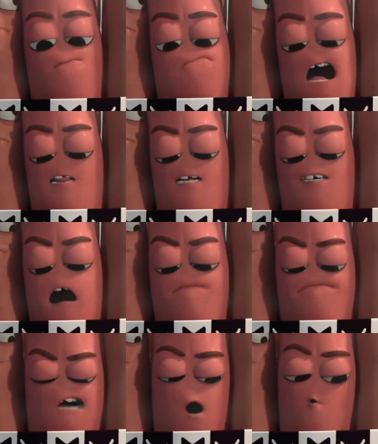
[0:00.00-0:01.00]
on me all the
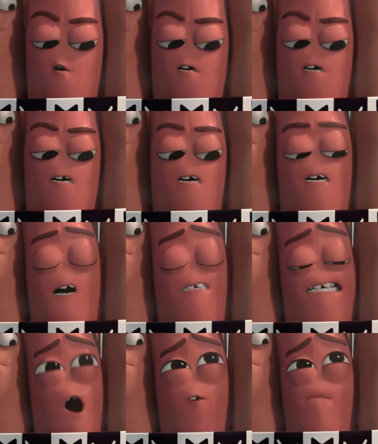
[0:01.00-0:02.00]
time, you know, on, on
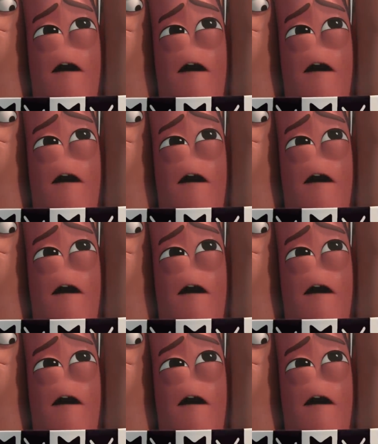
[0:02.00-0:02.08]
account of